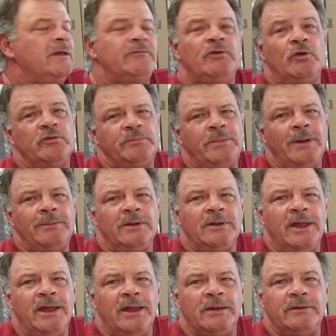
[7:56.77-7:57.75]
Even though it's
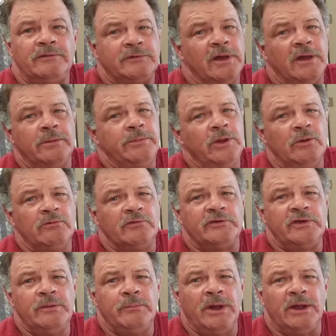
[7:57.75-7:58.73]
public land, it's got to be
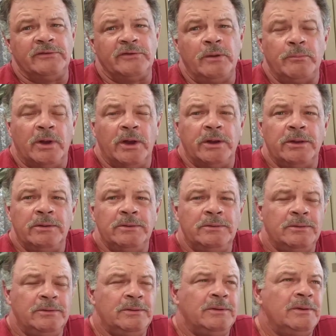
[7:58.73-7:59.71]
overseen by somebody.
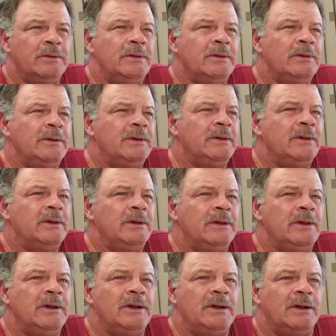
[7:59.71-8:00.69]

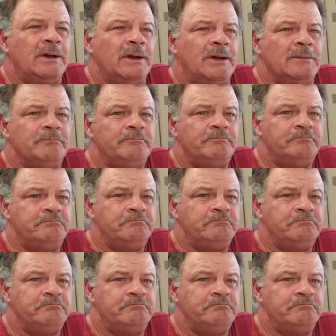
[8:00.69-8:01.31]
A